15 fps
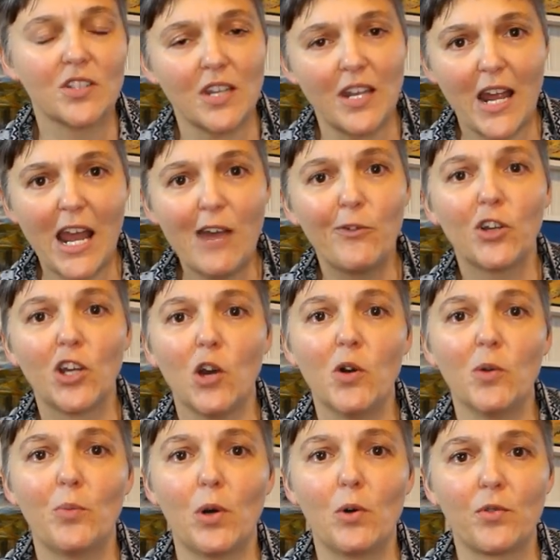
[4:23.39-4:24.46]
and have a go
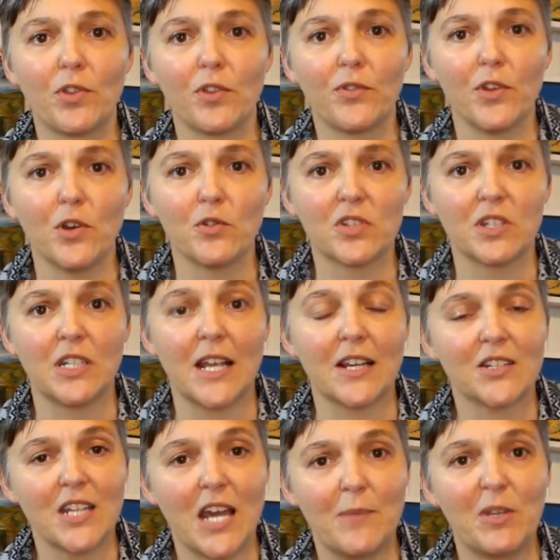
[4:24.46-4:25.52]
at both of those
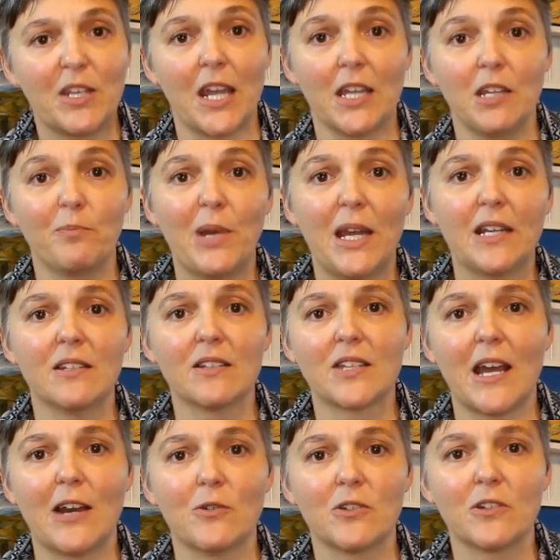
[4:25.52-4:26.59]
next time you get your paints
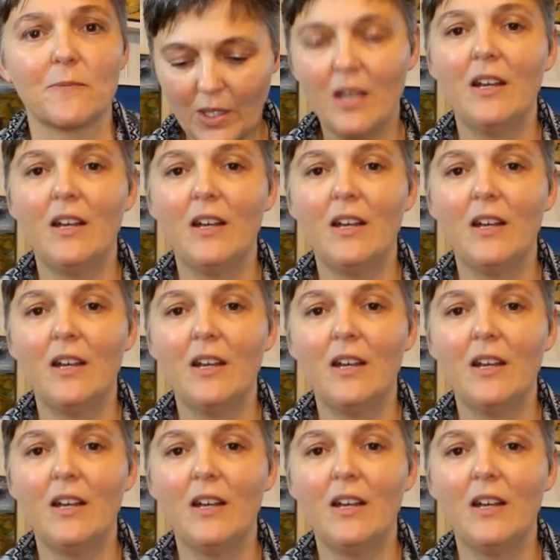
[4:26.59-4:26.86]
out.